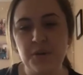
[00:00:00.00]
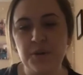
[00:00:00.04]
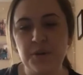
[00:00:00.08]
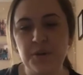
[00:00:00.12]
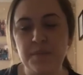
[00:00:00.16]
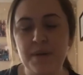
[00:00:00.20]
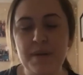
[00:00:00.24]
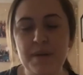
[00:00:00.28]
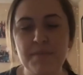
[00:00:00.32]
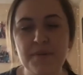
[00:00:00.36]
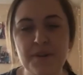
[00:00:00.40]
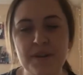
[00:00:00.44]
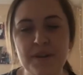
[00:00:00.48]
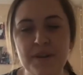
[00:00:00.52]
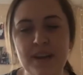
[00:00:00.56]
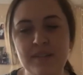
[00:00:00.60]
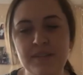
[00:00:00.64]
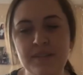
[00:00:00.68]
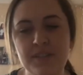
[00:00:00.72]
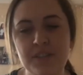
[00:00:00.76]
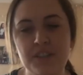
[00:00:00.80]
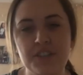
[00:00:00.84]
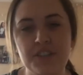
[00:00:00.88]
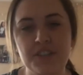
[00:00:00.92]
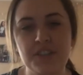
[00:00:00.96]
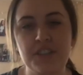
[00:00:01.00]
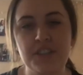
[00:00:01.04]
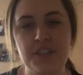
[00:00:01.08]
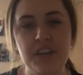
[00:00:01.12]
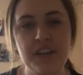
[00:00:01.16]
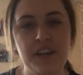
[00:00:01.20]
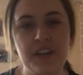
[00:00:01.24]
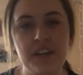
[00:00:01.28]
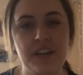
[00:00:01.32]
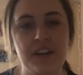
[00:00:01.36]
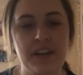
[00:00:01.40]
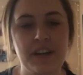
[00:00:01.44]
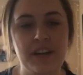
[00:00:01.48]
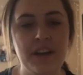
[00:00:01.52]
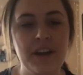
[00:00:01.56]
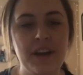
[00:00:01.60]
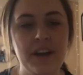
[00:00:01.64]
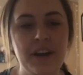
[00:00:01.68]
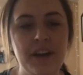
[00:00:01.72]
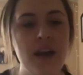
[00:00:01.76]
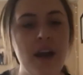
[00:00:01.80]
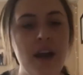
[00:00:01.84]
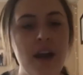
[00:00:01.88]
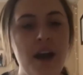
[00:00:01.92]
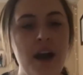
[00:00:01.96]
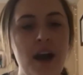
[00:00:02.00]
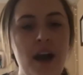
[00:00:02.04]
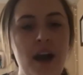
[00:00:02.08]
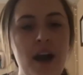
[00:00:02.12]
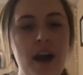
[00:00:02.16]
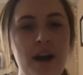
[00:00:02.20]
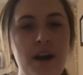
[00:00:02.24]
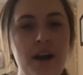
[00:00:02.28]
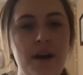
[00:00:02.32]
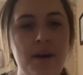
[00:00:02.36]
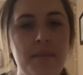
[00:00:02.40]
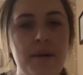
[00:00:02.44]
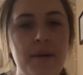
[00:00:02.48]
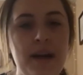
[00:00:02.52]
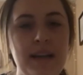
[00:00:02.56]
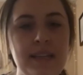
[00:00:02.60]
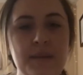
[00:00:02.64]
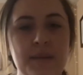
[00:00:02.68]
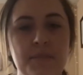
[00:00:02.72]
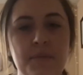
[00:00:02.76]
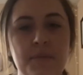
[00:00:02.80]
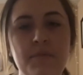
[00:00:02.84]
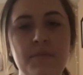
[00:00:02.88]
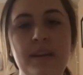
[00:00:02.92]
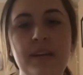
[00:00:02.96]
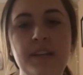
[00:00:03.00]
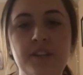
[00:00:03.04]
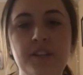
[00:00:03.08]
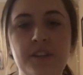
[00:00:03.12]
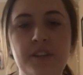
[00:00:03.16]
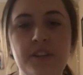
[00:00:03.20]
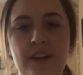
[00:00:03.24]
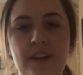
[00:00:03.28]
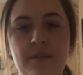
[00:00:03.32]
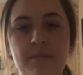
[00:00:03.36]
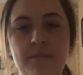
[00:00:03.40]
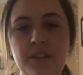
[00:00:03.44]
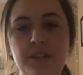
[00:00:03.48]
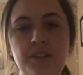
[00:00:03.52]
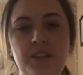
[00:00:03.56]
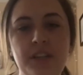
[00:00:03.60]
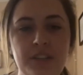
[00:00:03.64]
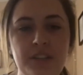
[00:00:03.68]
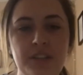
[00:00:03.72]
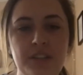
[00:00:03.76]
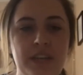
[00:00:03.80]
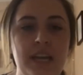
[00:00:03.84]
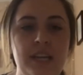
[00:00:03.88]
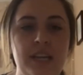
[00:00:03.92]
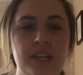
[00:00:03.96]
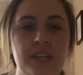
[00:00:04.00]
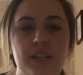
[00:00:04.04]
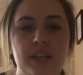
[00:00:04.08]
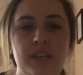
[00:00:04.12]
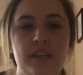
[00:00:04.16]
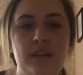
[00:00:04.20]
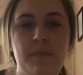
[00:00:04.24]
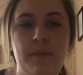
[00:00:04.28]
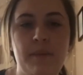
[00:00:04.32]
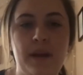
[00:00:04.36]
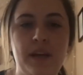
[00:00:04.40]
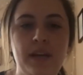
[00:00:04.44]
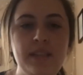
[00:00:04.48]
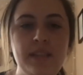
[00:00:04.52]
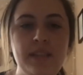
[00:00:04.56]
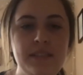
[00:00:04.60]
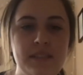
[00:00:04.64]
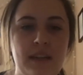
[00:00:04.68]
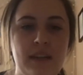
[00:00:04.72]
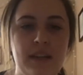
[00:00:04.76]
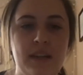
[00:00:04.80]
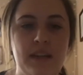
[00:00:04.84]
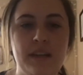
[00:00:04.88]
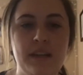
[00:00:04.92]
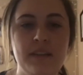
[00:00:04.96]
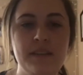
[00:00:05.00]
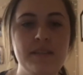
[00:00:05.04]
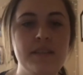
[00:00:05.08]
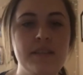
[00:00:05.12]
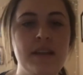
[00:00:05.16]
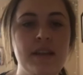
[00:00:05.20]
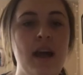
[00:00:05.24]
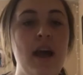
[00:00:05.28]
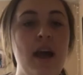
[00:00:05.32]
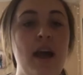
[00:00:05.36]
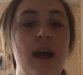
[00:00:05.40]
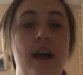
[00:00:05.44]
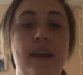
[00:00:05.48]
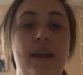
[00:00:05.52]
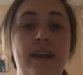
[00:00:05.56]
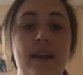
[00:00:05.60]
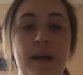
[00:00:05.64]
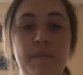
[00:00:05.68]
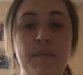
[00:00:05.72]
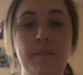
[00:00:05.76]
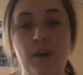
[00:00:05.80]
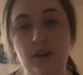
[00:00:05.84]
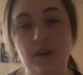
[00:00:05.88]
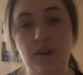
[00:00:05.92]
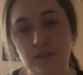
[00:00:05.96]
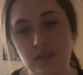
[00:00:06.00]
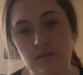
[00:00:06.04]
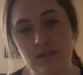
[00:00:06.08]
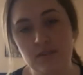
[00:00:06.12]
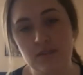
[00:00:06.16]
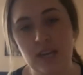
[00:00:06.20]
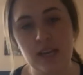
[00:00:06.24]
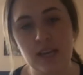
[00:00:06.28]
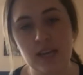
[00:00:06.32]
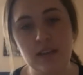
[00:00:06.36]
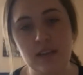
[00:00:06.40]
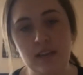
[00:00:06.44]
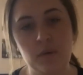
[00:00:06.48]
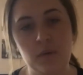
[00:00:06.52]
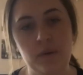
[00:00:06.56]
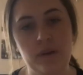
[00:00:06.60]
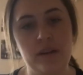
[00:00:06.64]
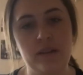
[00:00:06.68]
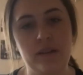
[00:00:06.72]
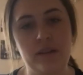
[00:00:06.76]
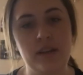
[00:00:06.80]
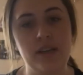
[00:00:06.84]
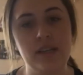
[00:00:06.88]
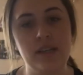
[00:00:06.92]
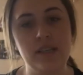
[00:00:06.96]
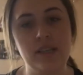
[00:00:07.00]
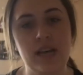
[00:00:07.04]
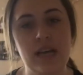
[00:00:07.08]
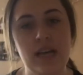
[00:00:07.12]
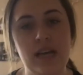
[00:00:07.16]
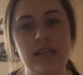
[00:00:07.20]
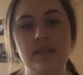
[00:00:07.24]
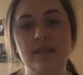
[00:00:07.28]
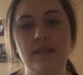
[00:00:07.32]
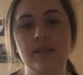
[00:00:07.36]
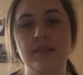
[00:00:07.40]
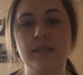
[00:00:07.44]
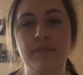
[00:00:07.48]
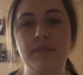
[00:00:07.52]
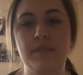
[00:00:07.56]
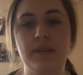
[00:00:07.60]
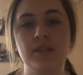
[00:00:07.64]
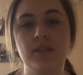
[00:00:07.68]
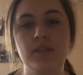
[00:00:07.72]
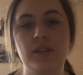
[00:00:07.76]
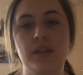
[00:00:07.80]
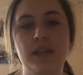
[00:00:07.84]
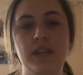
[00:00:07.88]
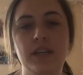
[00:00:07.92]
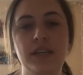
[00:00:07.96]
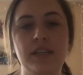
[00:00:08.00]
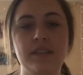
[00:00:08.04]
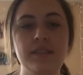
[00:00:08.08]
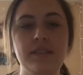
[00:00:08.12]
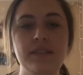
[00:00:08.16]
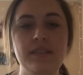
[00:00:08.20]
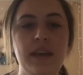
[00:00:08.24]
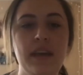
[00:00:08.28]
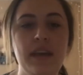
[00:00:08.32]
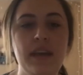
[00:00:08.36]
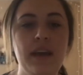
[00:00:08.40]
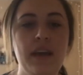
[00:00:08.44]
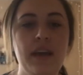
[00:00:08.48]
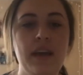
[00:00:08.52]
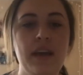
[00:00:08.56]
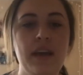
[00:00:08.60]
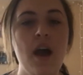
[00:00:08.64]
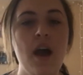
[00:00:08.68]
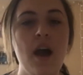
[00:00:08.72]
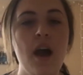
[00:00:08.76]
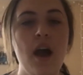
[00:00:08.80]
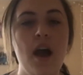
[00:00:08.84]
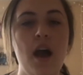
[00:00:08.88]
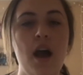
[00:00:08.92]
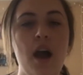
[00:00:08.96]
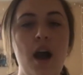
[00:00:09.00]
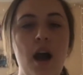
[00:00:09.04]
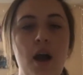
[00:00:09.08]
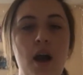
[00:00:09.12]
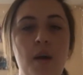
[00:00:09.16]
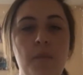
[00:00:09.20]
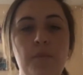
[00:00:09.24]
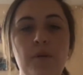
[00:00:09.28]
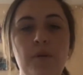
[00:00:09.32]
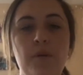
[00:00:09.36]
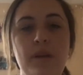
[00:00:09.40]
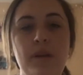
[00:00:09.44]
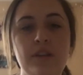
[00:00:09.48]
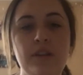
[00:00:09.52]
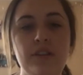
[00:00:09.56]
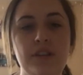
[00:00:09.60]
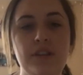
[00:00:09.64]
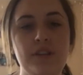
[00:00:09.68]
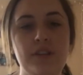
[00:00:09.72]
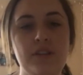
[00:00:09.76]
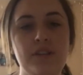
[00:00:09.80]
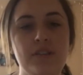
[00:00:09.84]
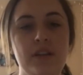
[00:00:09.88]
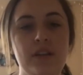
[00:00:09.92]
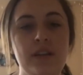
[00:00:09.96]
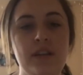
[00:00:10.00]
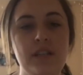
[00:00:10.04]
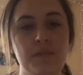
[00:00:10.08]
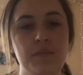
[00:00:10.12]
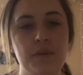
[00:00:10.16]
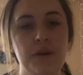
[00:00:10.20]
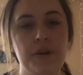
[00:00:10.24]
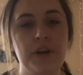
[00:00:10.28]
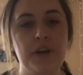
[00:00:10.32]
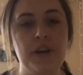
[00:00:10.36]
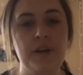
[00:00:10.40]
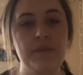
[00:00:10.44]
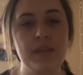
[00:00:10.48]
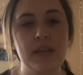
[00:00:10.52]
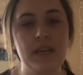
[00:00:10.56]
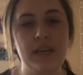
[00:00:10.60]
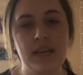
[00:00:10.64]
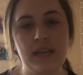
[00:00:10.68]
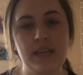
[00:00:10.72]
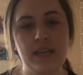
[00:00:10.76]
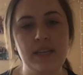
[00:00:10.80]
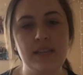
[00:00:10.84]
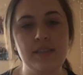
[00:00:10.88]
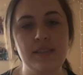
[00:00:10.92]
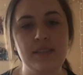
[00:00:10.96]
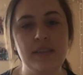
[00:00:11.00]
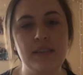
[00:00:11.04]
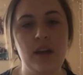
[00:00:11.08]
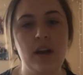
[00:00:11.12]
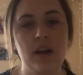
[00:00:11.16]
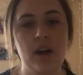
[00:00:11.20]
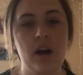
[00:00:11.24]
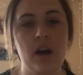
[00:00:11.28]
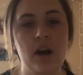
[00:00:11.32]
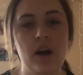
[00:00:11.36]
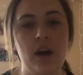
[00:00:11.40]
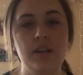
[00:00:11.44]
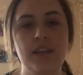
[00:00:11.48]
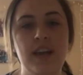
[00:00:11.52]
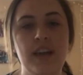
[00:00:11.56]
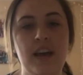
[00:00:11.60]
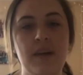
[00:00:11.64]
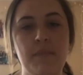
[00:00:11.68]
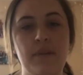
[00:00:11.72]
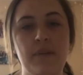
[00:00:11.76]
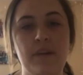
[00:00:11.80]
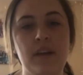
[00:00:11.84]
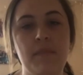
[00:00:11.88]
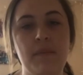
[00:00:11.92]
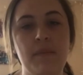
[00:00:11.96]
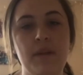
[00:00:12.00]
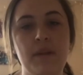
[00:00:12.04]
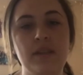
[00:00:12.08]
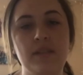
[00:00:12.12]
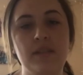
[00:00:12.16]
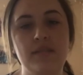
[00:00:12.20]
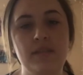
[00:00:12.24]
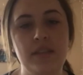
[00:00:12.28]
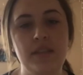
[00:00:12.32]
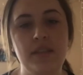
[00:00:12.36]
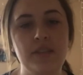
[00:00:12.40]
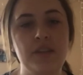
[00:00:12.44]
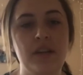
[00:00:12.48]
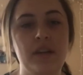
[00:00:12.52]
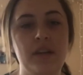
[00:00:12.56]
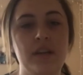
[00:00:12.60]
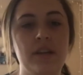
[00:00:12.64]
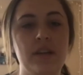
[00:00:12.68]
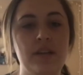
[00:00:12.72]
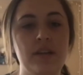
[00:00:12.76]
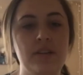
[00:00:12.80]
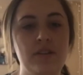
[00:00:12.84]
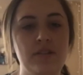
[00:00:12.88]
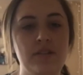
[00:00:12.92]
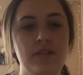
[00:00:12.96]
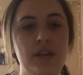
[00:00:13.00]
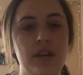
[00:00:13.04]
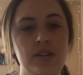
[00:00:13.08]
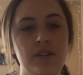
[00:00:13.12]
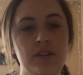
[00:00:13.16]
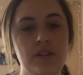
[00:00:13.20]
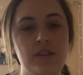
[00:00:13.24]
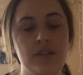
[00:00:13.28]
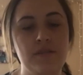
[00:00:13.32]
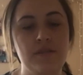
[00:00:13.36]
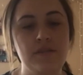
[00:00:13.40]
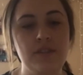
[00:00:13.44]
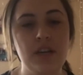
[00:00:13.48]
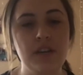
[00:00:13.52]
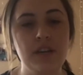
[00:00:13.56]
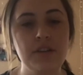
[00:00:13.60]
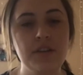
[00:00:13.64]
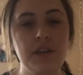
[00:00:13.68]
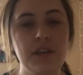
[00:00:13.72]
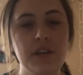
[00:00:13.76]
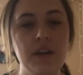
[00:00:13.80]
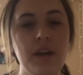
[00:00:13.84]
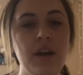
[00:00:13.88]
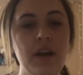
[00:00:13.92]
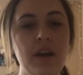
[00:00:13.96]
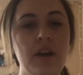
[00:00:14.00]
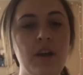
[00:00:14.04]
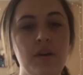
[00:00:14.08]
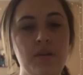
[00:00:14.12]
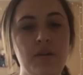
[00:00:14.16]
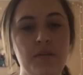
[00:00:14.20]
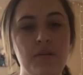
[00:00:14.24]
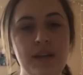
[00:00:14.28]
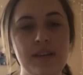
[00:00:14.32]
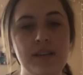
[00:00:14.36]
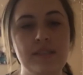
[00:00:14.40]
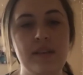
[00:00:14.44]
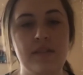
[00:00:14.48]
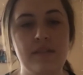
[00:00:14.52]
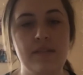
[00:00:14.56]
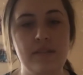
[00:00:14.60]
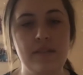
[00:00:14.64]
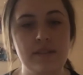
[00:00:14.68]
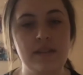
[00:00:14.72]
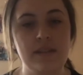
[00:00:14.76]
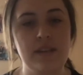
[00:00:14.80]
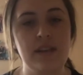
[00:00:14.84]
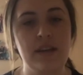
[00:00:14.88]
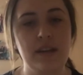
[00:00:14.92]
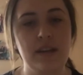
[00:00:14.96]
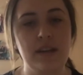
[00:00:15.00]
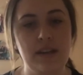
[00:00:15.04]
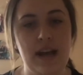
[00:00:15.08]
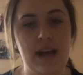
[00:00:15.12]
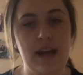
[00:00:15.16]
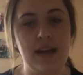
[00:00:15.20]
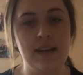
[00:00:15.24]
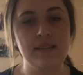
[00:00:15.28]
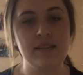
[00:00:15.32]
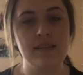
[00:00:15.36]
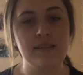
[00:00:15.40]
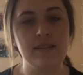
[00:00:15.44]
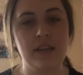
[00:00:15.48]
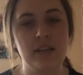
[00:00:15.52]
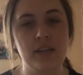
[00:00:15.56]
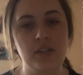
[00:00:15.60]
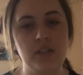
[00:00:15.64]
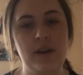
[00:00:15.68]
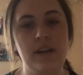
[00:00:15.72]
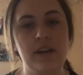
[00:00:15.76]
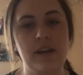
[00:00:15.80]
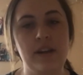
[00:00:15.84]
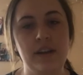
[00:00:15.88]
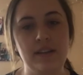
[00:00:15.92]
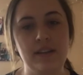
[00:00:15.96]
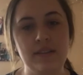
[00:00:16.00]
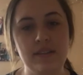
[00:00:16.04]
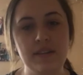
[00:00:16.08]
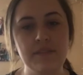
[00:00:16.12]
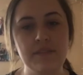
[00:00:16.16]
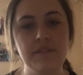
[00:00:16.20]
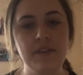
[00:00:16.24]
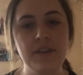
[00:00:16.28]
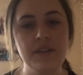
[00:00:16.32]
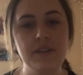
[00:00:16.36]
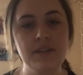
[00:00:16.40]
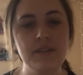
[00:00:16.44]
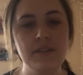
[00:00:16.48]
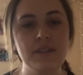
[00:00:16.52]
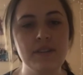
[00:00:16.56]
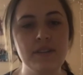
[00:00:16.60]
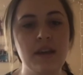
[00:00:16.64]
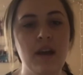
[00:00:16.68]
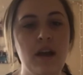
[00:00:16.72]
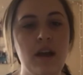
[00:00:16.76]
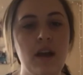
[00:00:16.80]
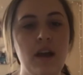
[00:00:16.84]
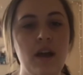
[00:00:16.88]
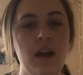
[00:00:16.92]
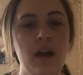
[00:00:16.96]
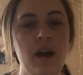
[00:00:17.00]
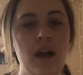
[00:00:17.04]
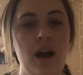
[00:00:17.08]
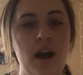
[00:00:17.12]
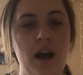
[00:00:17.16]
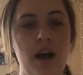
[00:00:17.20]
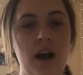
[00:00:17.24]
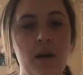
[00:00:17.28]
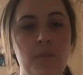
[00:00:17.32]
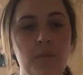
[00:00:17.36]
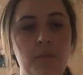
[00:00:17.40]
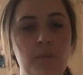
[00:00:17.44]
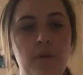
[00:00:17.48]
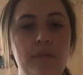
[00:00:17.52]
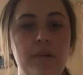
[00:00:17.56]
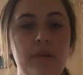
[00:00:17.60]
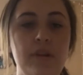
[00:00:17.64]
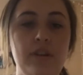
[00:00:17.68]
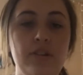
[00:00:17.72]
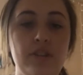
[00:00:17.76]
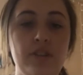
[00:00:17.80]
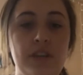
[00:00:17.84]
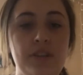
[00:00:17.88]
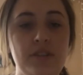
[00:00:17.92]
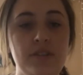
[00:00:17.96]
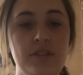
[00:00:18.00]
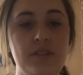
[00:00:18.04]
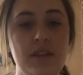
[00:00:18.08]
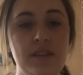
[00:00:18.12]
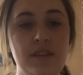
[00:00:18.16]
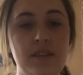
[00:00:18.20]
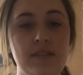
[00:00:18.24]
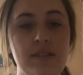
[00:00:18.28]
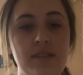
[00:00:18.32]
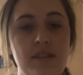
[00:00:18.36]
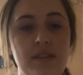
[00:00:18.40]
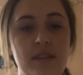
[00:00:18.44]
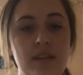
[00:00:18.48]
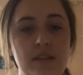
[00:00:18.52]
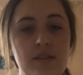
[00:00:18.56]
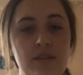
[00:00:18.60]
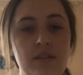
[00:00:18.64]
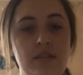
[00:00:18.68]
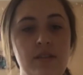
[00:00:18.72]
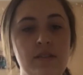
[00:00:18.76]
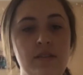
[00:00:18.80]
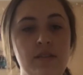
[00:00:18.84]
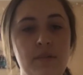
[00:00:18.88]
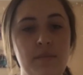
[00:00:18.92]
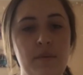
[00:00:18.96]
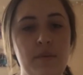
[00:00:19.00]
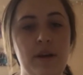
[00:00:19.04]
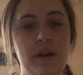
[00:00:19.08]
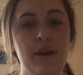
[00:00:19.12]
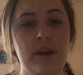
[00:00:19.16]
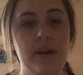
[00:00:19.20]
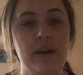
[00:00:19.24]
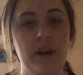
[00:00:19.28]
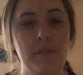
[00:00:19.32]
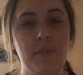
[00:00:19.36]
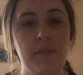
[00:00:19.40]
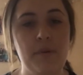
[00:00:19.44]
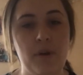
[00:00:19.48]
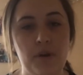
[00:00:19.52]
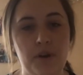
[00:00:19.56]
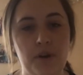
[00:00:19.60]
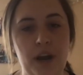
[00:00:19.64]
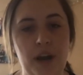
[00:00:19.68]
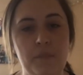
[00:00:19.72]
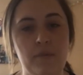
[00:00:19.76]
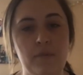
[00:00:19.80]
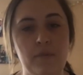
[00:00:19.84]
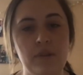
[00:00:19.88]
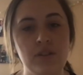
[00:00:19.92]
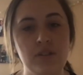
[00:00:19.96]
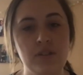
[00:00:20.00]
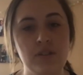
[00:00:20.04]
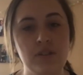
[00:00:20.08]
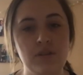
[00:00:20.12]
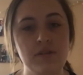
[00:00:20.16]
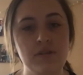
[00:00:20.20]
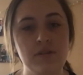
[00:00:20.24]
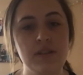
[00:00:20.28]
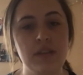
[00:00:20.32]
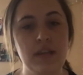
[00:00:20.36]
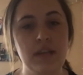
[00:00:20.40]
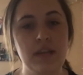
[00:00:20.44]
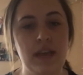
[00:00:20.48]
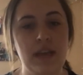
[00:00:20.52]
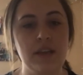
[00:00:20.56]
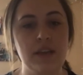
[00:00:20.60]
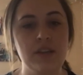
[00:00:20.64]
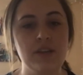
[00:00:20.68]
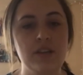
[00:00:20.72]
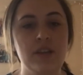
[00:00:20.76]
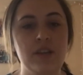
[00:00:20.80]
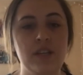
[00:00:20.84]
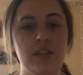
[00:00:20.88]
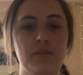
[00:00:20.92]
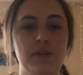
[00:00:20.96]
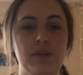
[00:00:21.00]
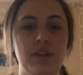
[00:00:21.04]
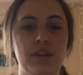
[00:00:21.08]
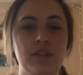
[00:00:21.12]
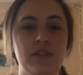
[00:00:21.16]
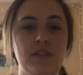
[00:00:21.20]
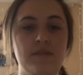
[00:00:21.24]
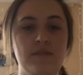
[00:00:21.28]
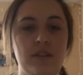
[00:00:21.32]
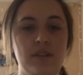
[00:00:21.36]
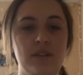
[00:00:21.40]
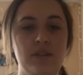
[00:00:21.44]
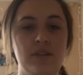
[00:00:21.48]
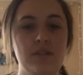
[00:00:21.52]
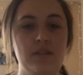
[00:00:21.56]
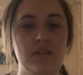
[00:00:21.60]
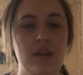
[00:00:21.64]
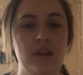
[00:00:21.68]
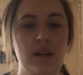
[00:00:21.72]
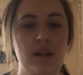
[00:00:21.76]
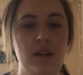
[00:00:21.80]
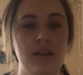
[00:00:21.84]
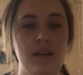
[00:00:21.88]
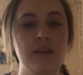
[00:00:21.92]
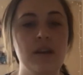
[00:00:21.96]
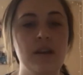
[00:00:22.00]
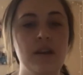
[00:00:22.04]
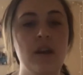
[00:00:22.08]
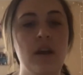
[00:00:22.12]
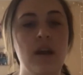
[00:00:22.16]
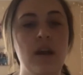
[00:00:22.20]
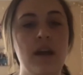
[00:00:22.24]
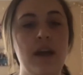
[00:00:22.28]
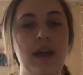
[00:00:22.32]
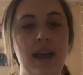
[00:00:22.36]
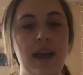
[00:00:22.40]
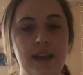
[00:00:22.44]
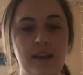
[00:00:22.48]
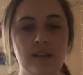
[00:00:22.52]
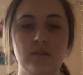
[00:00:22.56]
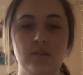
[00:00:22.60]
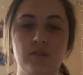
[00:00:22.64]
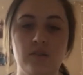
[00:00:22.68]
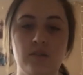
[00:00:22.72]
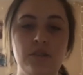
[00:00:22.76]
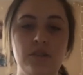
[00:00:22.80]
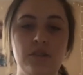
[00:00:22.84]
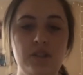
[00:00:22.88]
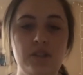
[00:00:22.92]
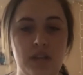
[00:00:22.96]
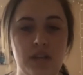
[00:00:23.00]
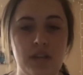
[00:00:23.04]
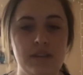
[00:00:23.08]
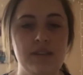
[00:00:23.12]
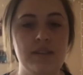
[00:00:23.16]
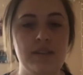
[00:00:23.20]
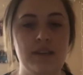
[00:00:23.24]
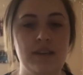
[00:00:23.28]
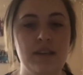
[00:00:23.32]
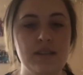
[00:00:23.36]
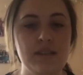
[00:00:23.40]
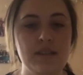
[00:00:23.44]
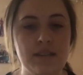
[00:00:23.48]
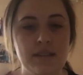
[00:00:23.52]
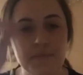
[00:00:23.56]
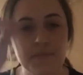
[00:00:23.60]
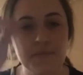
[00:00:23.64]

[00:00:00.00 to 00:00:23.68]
My pronouns are she, her. I double major in elementary education and American studies, and I'm also taking the queer theories class this semester at Keene State. Women and gender studies programs at Keene State College have been committed to teaching the intersections of gender, race, ethnicity, class, sexuality, and difference. Women and gender studies is an interdisciplinary program in which students engage in exploration of gender studies and social justice.